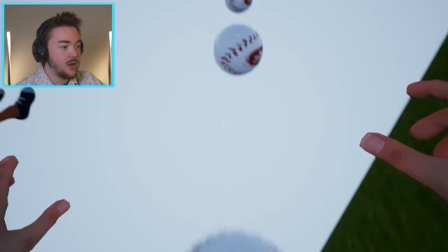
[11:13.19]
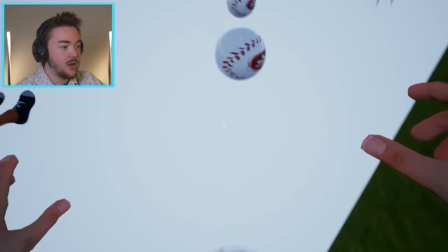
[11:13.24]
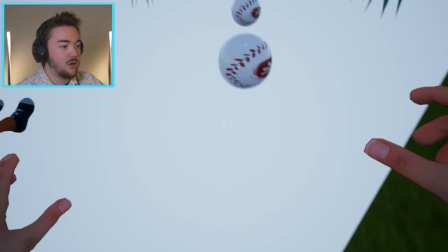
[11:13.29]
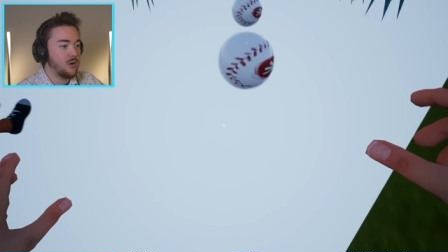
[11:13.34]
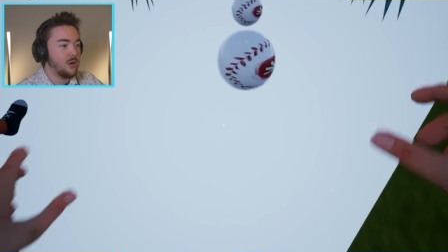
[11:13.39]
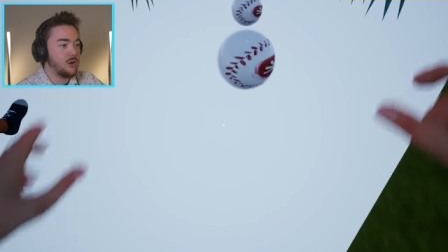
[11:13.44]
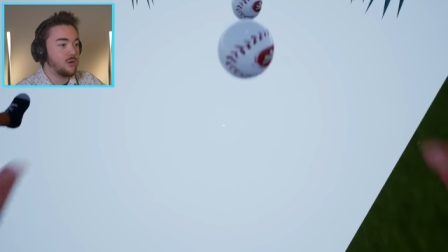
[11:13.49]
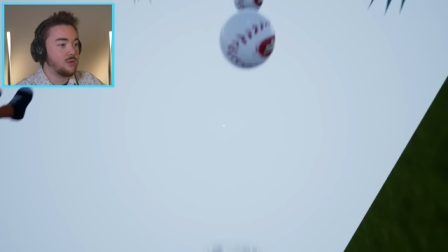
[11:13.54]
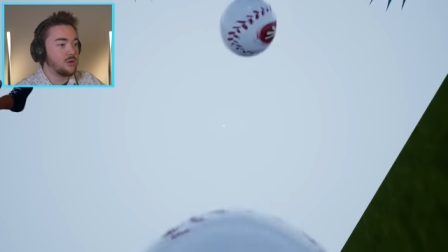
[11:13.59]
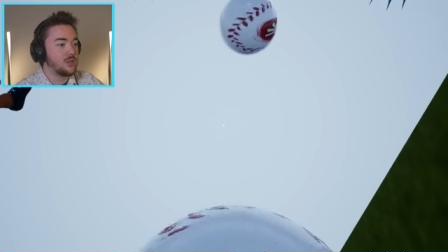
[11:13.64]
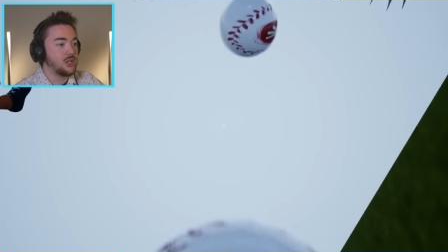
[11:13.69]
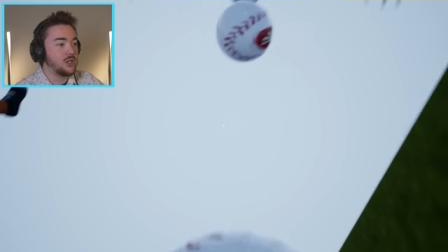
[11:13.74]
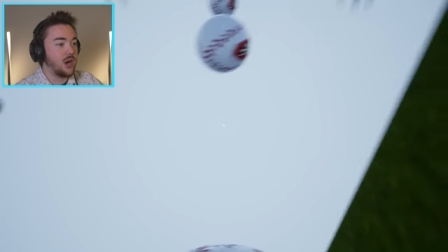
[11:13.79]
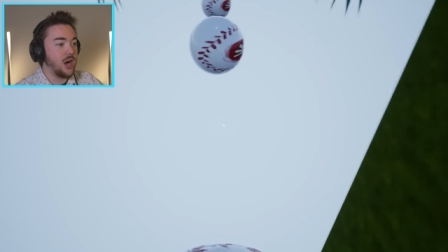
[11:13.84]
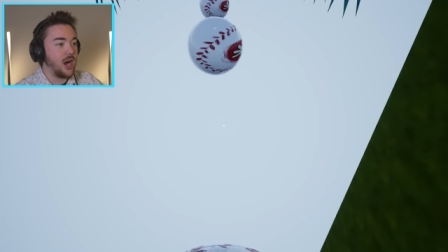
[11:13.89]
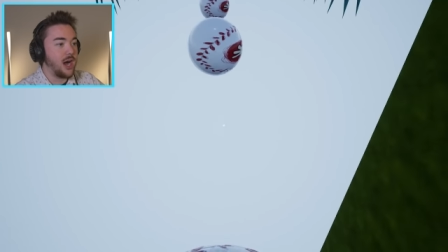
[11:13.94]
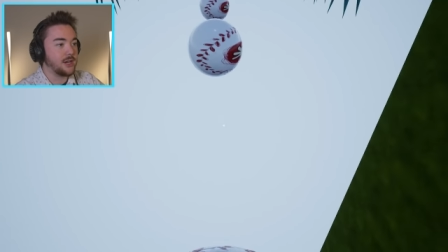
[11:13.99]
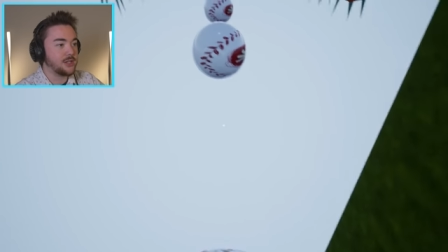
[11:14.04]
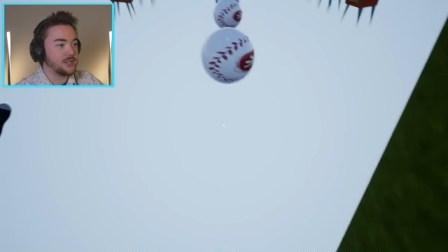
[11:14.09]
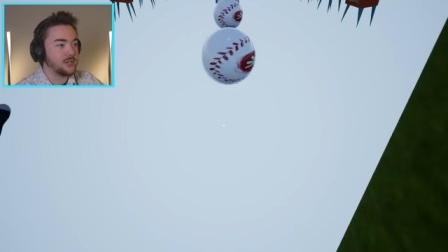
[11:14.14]
Oh
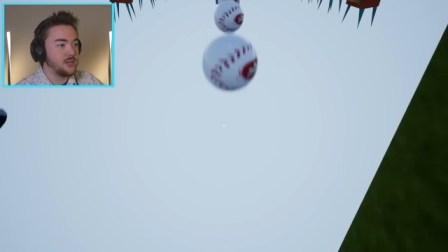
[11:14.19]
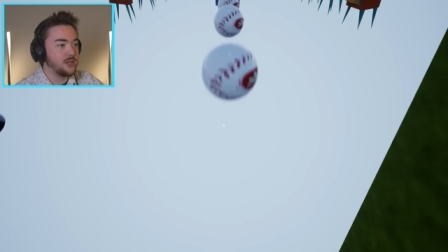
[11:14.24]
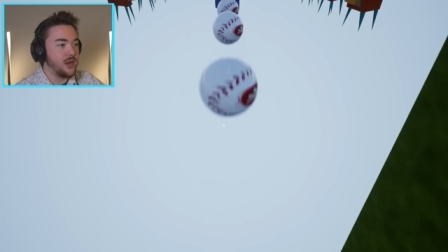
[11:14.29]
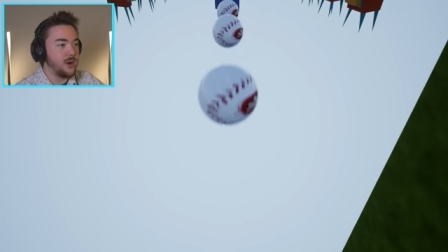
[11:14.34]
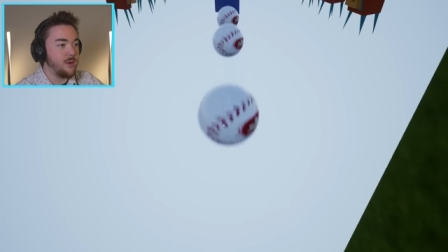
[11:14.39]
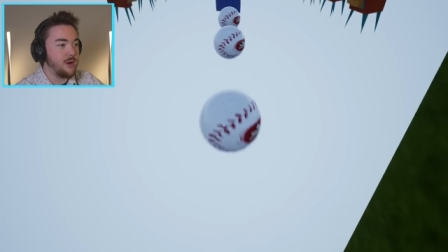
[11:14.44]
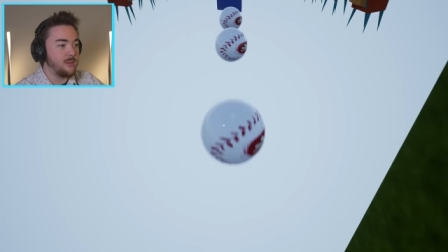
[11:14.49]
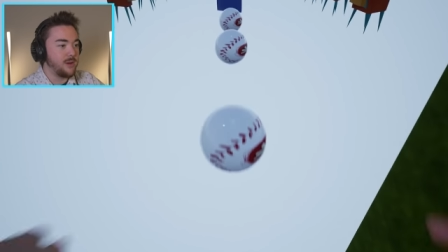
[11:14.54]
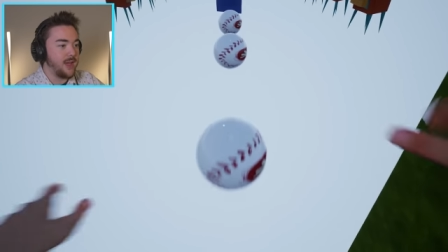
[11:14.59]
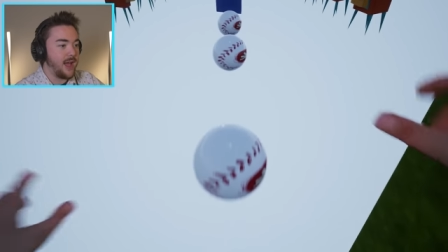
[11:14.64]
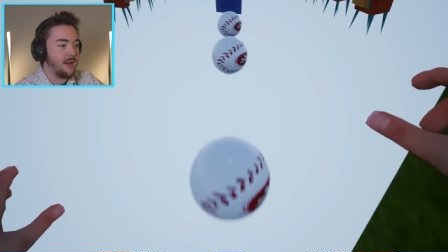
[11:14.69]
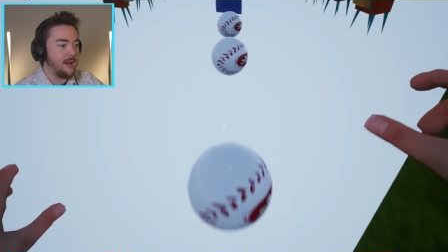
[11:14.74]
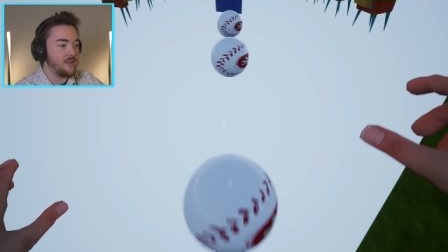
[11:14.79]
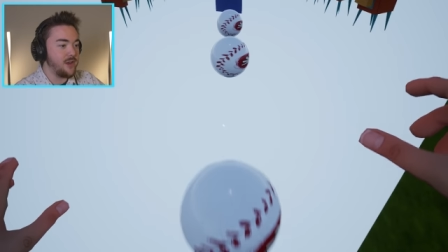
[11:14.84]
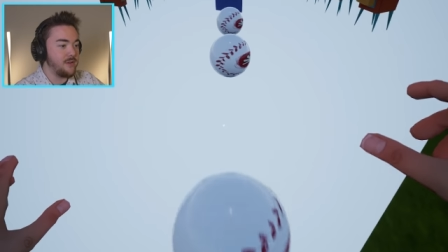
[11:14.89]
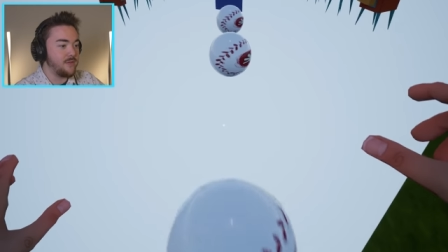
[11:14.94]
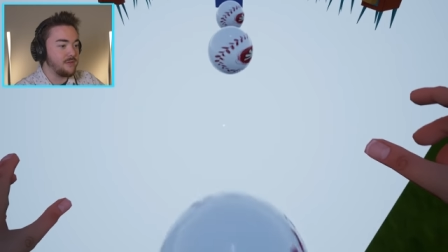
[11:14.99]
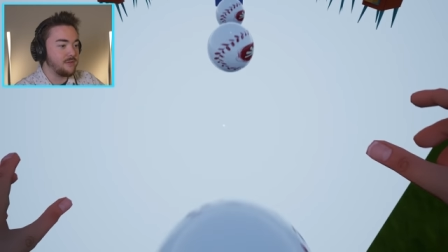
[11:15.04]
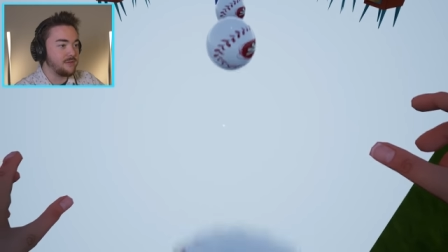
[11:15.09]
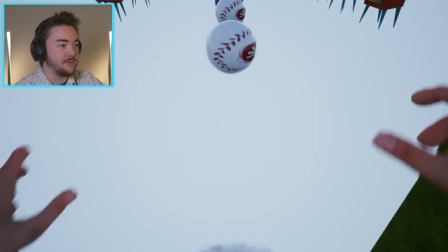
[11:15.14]
gosh, you know what, we
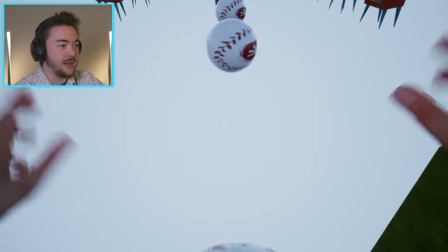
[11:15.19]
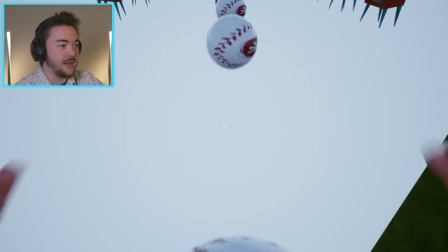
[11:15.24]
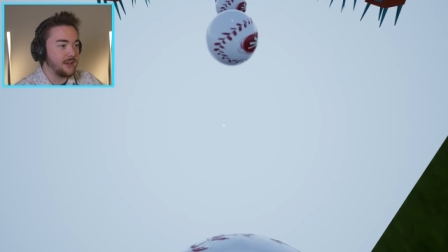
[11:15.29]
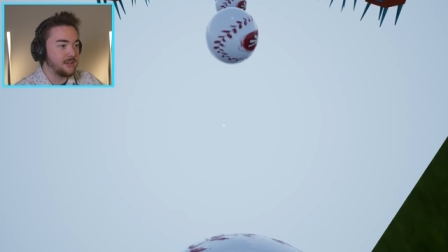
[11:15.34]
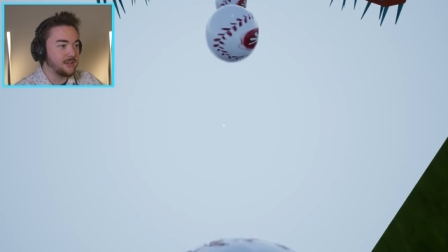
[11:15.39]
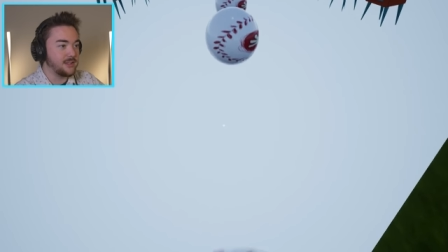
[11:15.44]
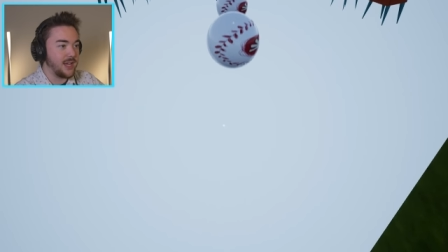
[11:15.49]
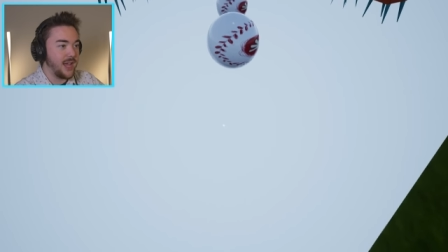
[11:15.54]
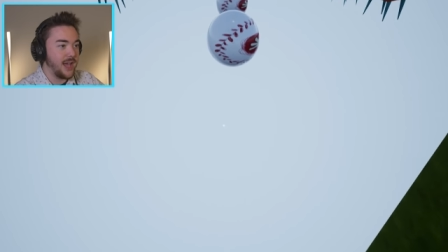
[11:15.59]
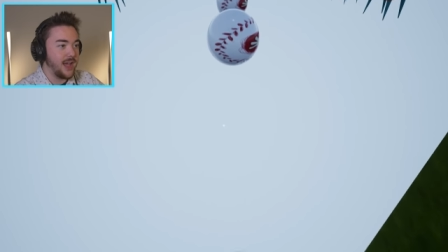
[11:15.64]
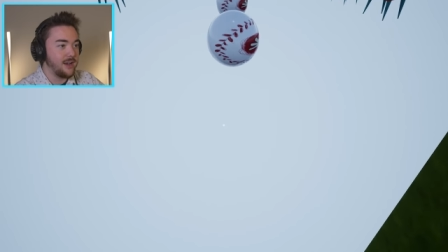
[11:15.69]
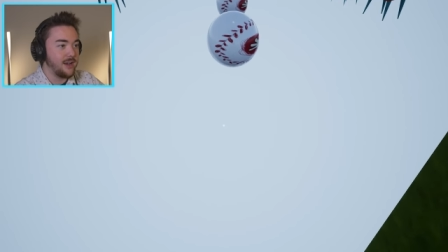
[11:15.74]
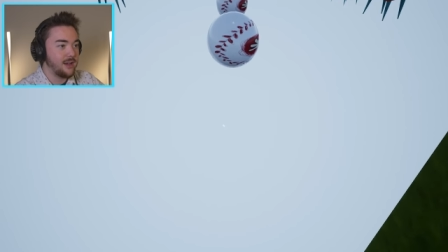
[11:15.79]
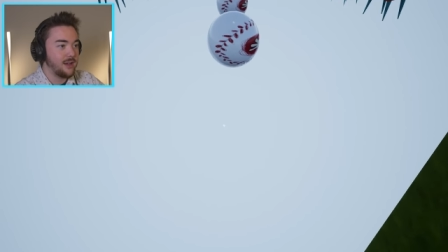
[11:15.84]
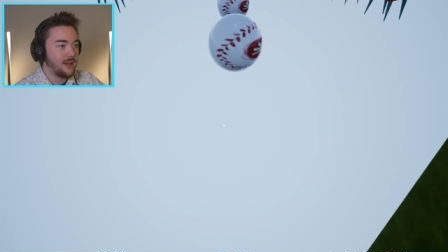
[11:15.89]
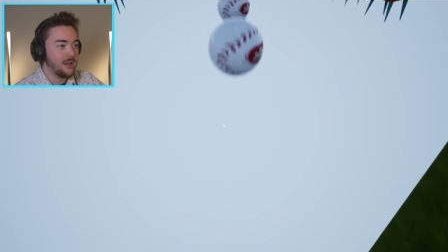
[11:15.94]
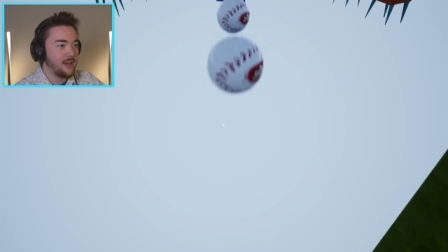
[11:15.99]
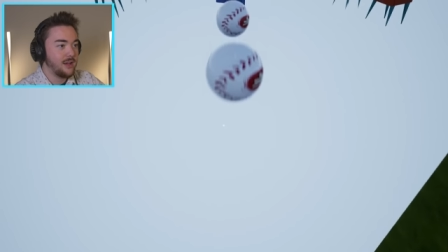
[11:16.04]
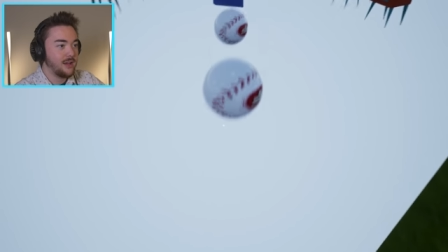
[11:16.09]
haven't even failed yet.